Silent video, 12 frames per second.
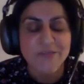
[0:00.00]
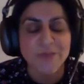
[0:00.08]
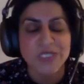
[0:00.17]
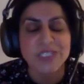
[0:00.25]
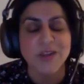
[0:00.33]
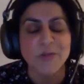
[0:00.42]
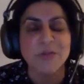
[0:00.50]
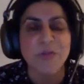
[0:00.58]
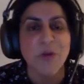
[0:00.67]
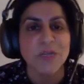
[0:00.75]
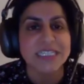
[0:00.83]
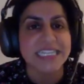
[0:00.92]
was done with
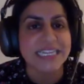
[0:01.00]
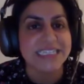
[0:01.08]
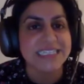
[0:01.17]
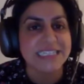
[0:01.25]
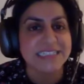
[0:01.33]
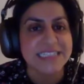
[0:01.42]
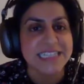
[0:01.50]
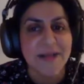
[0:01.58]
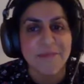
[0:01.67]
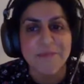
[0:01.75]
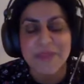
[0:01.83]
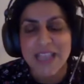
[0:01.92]
politics and
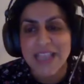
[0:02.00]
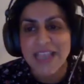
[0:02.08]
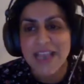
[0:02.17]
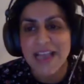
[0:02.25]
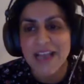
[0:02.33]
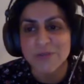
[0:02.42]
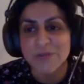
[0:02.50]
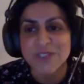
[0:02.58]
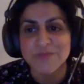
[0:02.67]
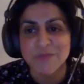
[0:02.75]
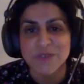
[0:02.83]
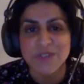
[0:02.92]
um, uh,
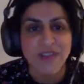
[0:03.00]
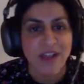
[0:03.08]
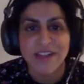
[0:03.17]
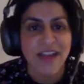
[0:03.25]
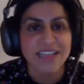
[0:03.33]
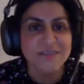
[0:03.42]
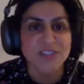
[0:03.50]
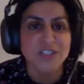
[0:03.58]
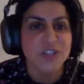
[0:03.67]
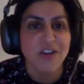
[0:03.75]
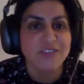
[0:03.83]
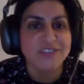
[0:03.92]
was I, would have to
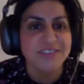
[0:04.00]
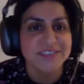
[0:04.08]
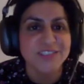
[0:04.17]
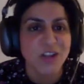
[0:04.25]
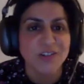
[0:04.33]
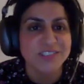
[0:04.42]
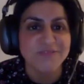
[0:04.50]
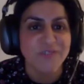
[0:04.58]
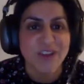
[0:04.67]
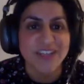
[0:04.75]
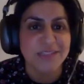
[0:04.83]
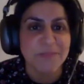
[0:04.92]
start start
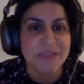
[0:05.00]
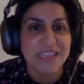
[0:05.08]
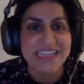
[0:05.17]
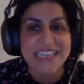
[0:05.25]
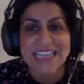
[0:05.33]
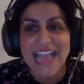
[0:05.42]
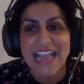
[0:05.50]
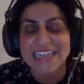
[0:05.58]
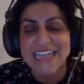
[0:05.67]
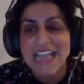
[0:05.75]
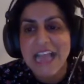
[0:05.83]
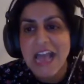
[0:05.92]
right at the mm-hmm. beginning
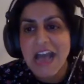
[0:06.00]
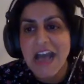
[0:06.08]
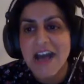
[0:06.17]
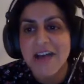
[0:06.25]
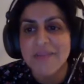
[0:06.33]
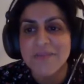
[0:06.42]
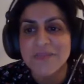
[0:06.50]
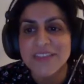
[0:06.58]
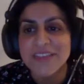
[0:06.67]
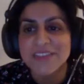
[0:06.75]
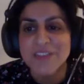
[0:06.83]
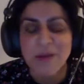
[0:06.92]
again um,
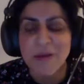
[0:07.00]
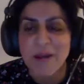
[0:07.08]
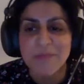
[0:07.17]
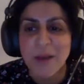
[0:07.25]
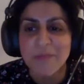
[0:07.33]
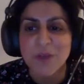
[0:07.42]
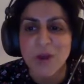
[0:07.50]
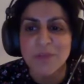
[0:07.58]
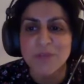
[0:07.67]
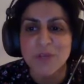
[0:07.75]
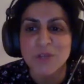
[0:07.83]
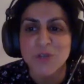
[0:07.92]
so I, am I'm not
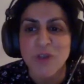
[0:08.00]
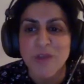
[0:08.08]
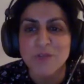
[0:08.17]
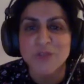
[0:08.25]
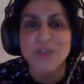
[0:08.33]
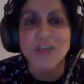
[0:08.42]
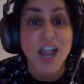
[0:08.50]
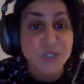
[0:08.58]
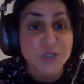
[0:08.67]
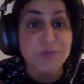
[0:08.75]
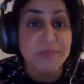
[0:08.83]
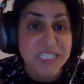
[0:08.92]
i'm not sure i would do that i
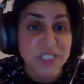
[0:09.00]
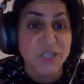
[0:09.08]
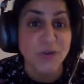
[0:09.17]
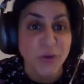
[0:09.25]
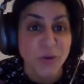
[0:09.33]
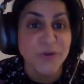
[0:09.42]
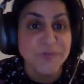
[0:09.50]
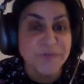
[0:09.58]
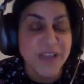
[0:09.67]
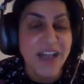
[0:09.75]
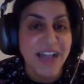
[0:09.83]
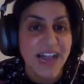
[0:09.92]
do miss the law
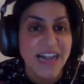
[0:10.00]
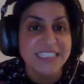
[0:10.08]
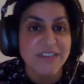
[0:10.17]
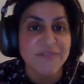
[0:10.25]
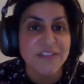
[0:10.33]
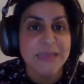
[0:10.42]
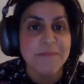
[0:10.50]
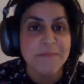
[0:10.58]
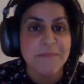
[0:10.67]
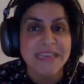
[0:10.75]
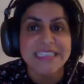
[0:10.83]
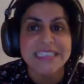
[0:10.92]
i definitely
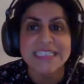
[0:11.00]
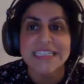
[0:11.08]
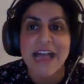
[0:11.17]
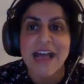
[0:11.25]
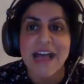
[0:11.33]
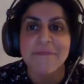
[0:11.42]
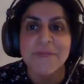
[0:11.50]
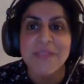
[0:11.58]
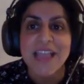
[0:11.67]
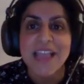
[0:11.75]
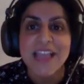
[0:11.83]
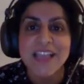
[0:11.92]
miss um,
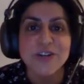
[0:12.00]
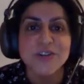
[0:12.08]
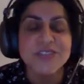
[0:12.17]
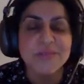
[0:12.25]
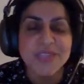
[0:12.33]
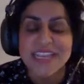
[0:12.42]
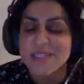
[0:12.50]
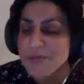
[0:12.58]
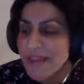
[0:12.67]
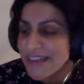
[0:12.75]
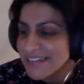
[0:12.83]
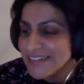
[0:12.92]
you know some days
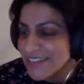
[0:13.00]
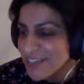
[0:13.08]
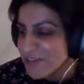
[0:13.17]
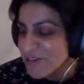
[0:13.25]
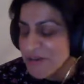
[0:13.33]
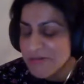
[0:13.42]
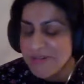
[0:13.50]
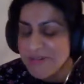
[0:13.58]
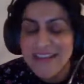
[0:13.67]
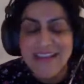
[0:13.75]
when you know